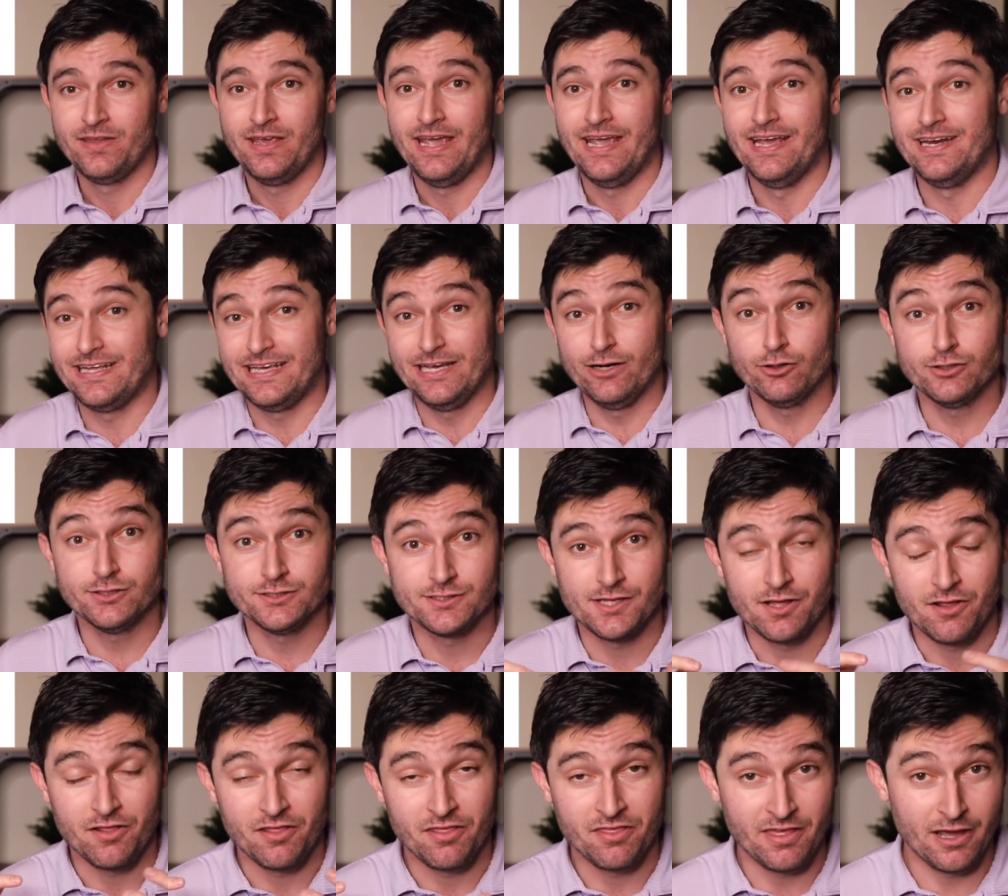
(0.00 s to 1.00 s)
And here is
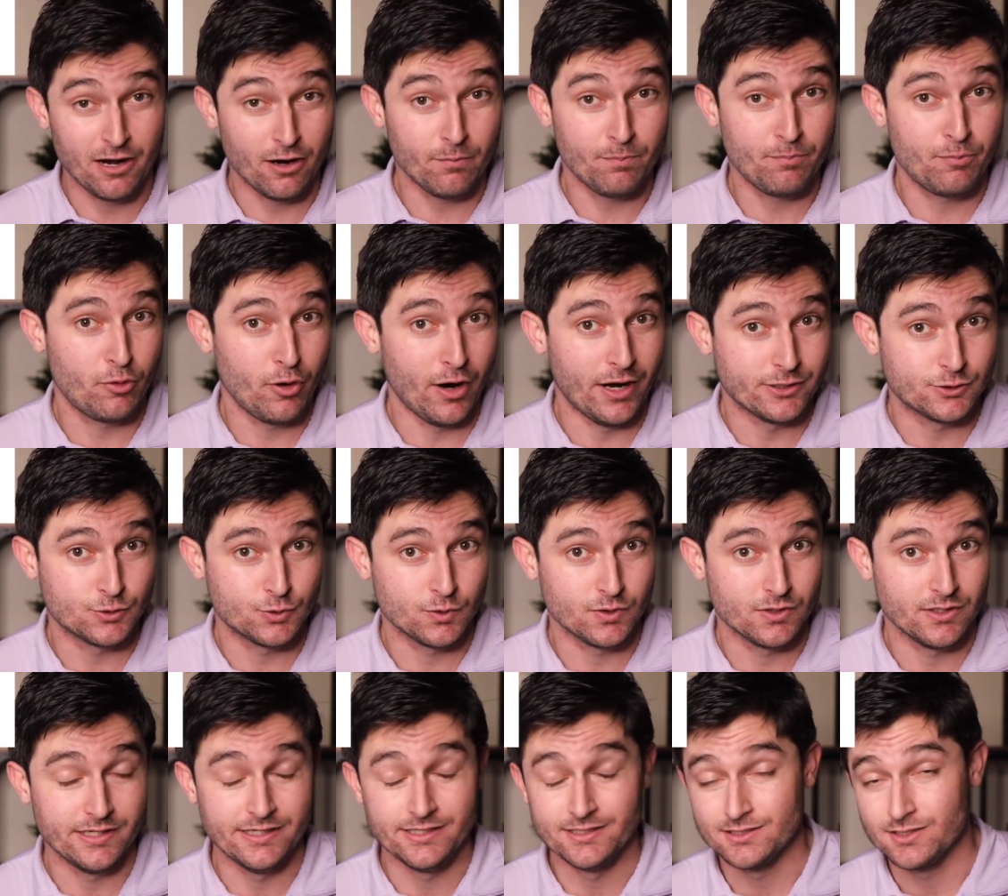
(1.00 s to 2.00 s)
their press
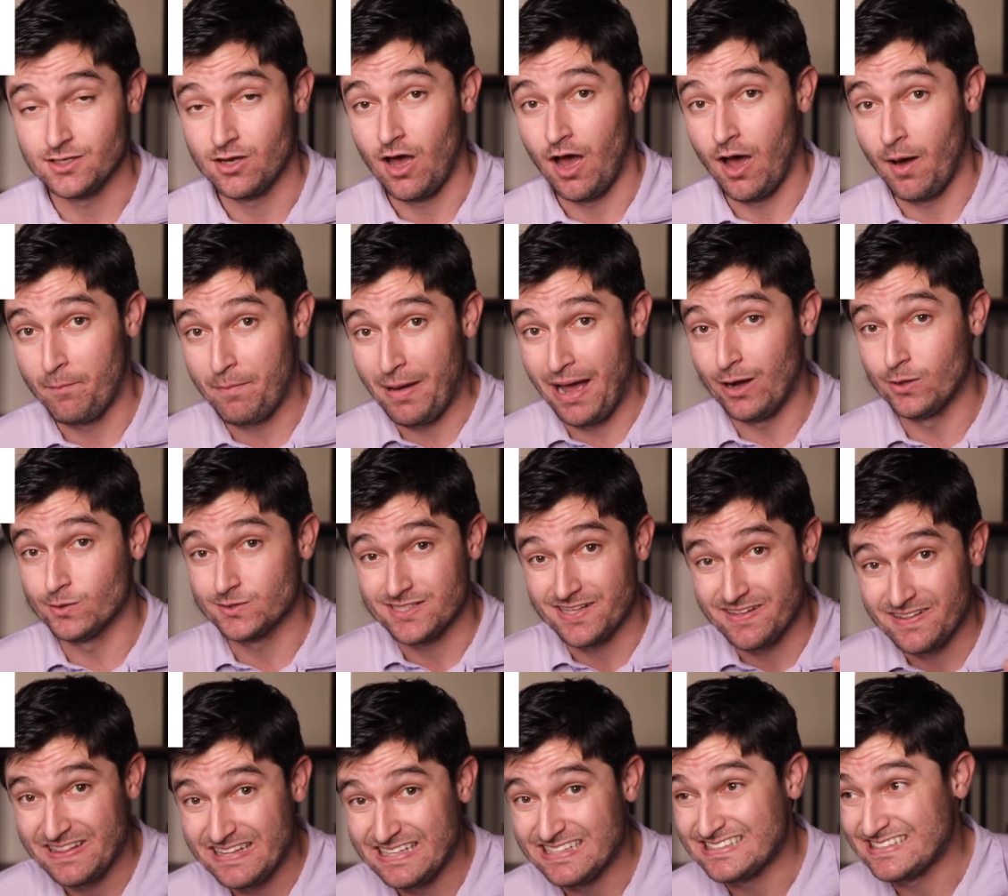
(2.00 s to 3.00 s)
release
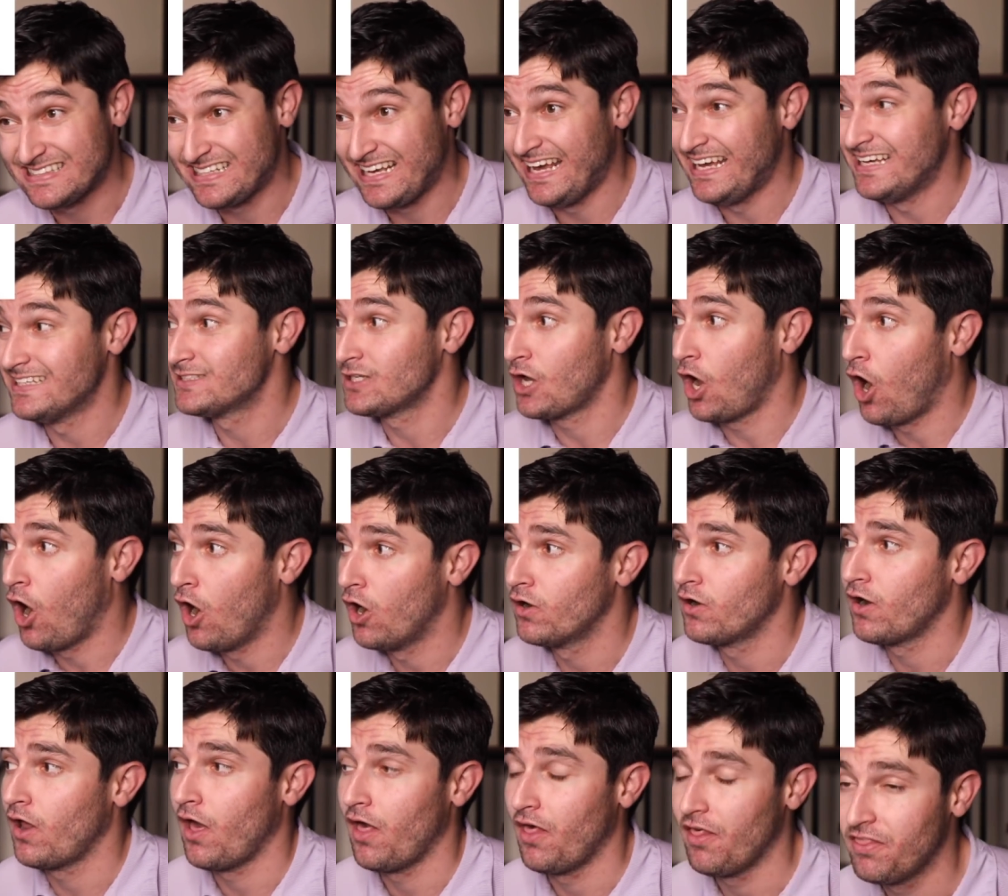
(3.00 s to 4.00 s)
about this case
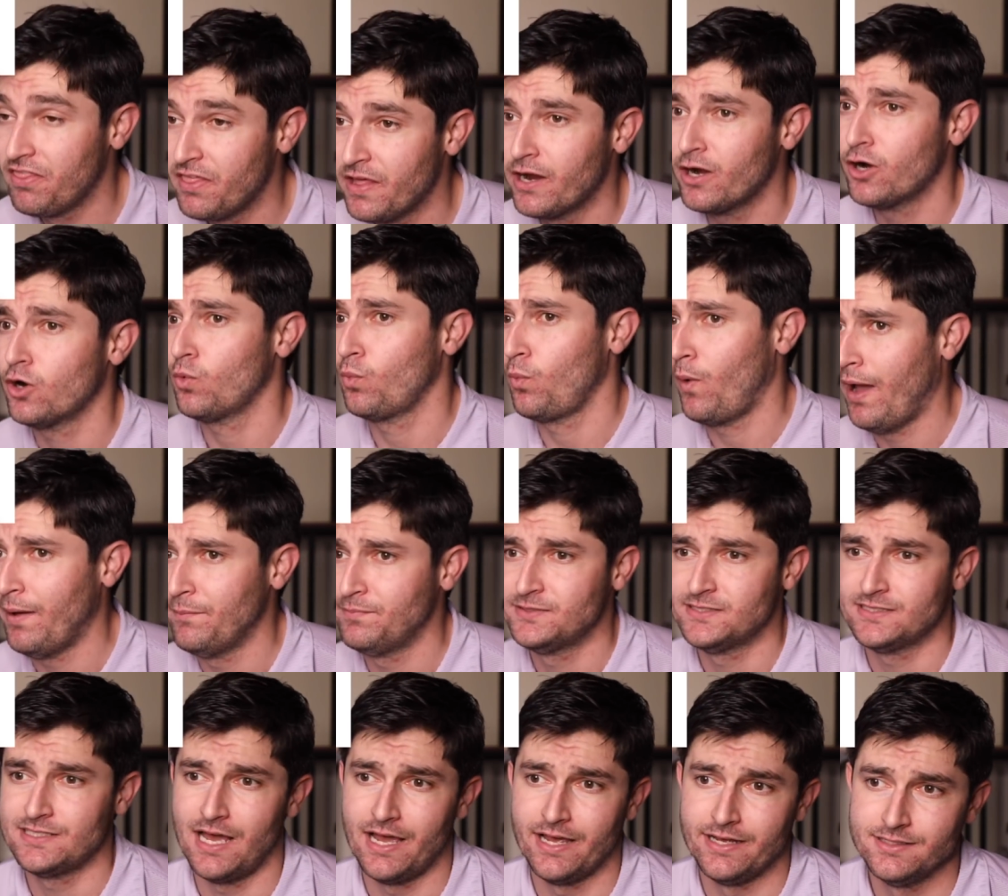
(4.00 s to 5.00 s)
on their
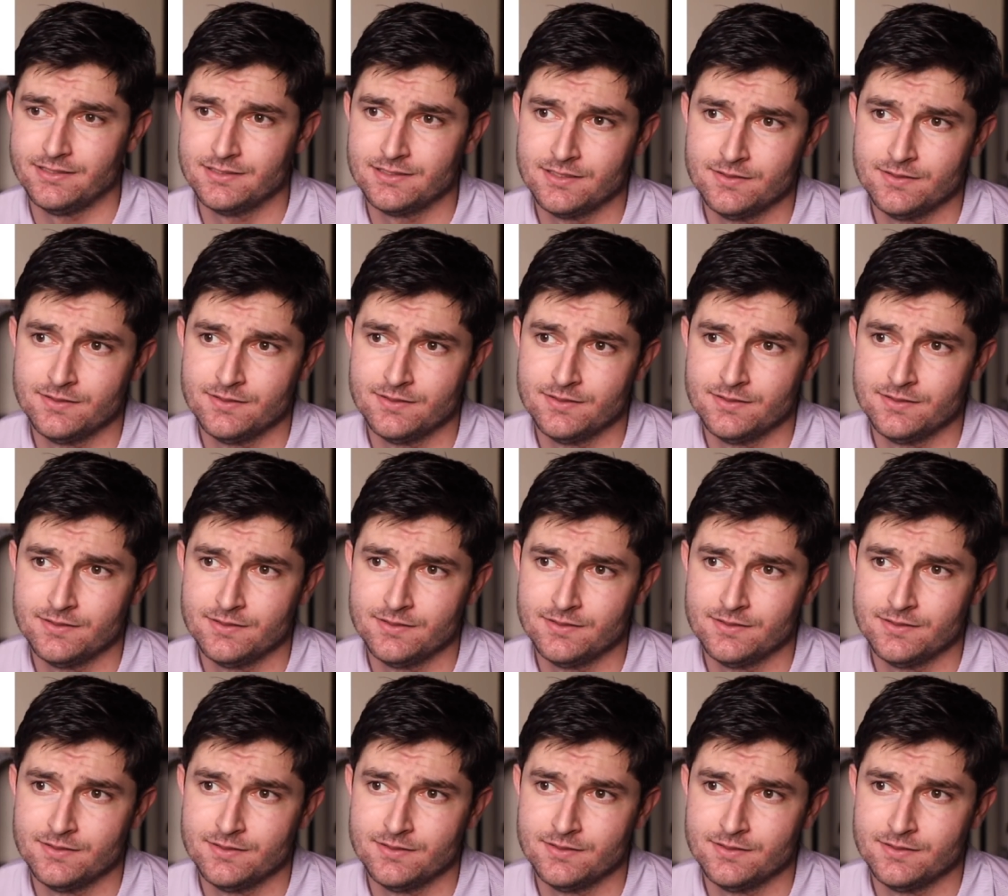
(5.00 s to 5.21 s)
website.